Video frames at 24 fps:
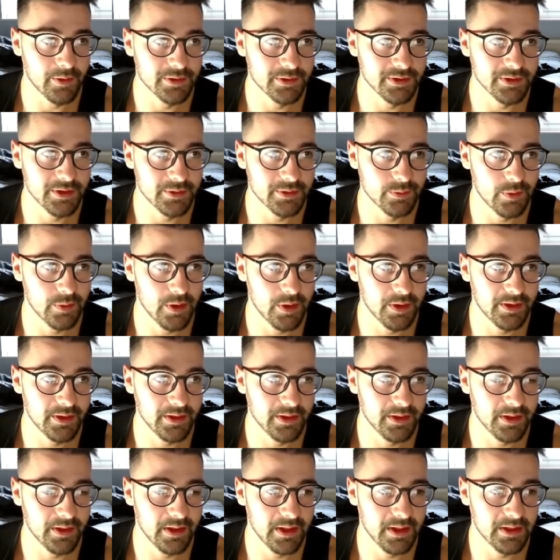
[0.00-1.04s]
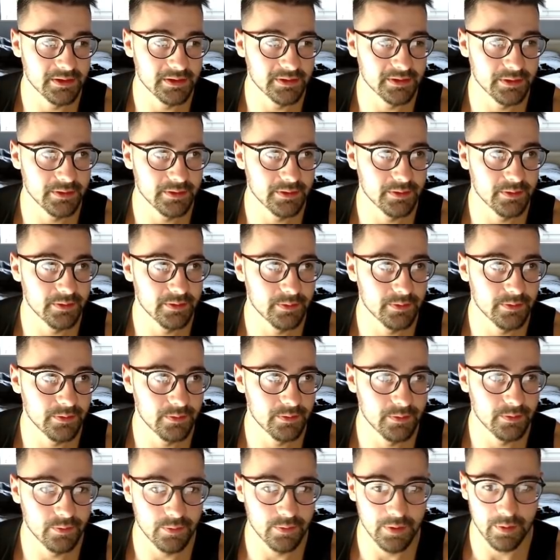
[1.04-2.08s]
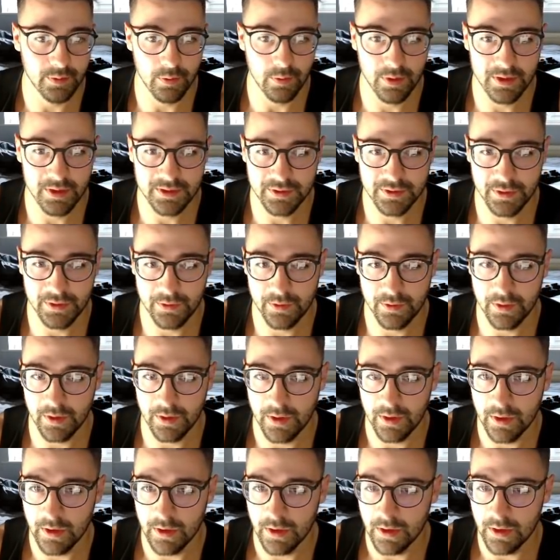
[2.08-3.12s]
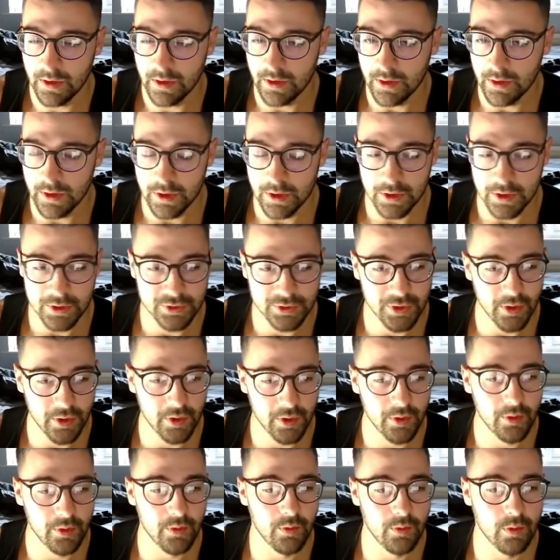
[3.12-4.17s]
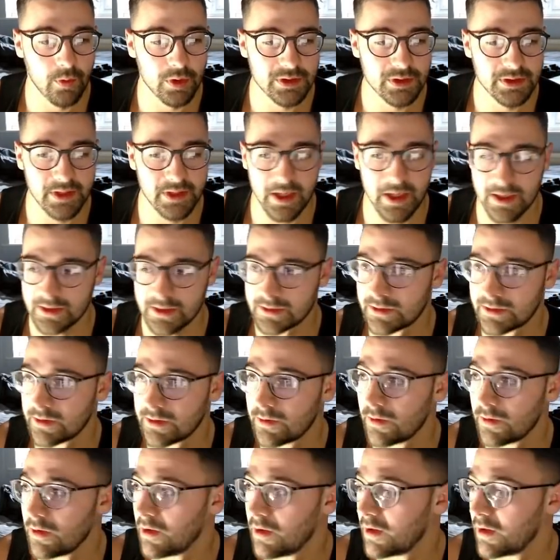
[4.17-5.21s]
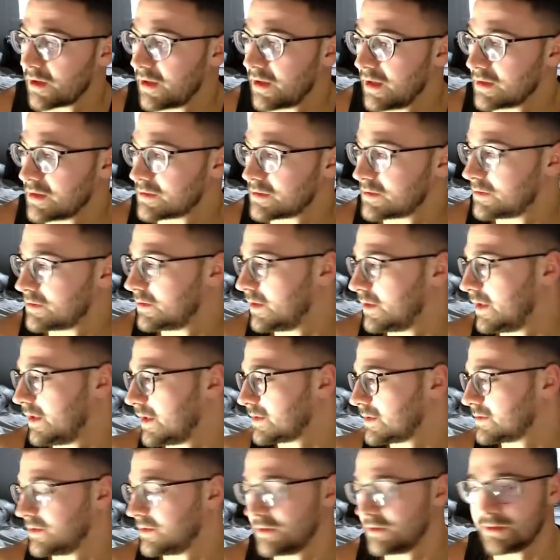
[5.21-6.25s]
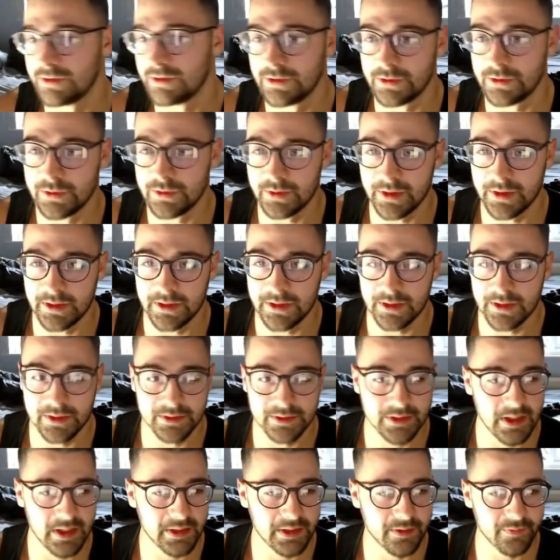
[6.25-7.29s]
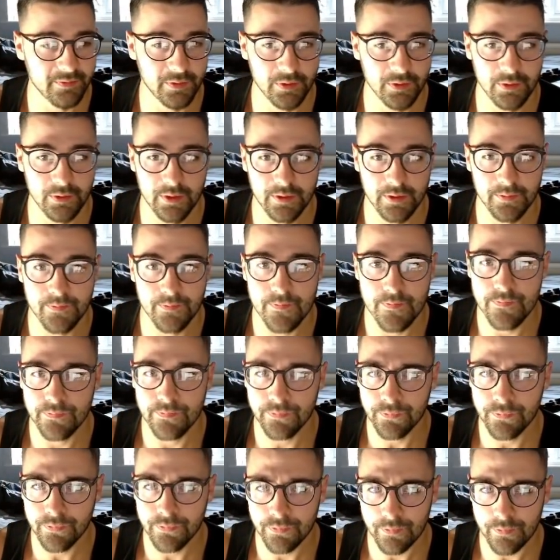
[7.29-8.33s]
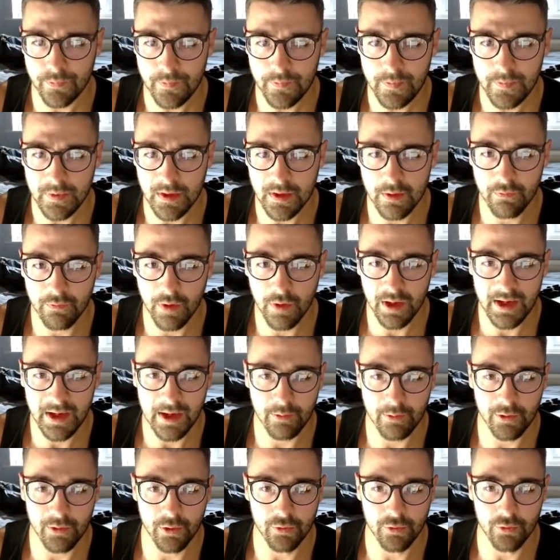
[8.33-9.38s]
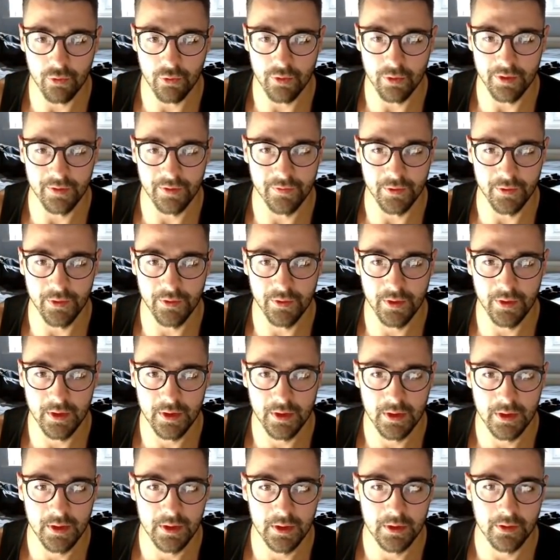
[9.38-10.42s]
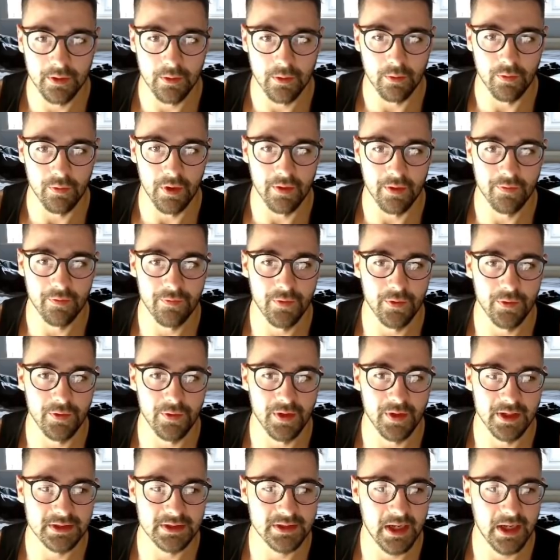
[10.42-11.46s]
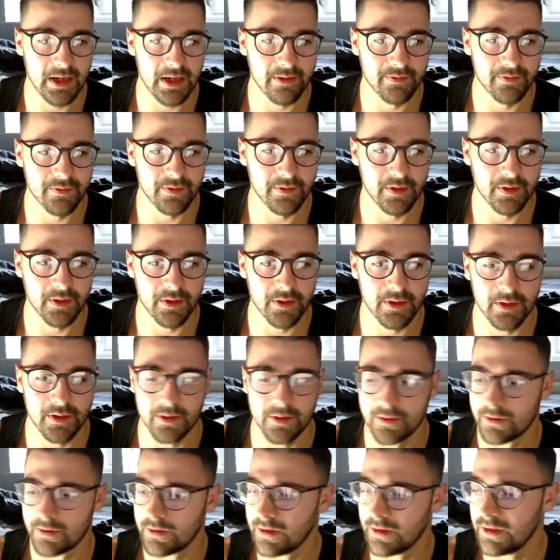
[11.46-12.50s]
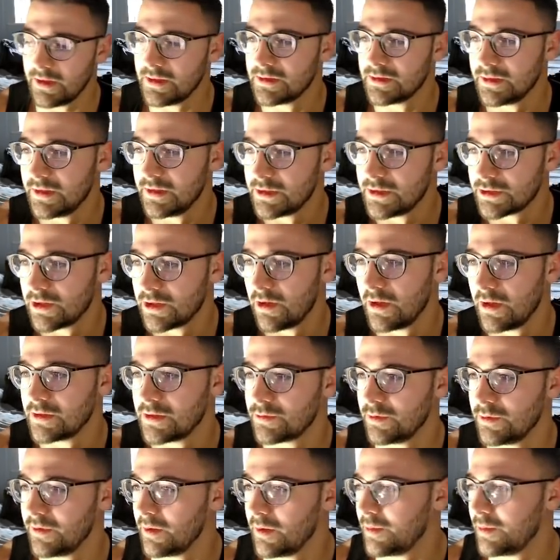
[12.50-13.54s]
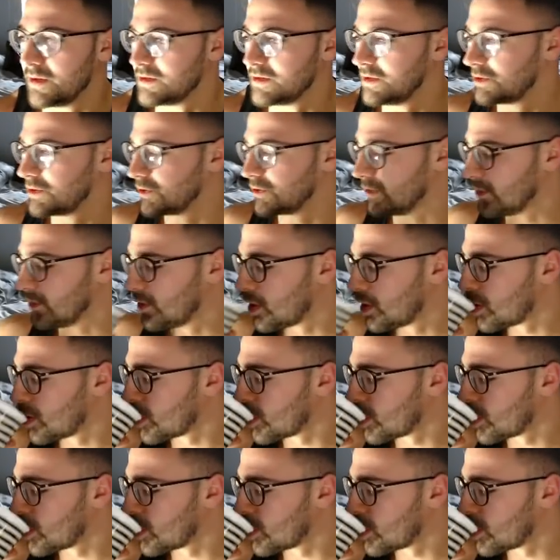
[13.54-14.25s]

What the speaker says: so it's working as we want it to. So what's next? I guess the next thing to do is add the food. Right now we're not drawing the food, although the food does have, it is initialized with a position.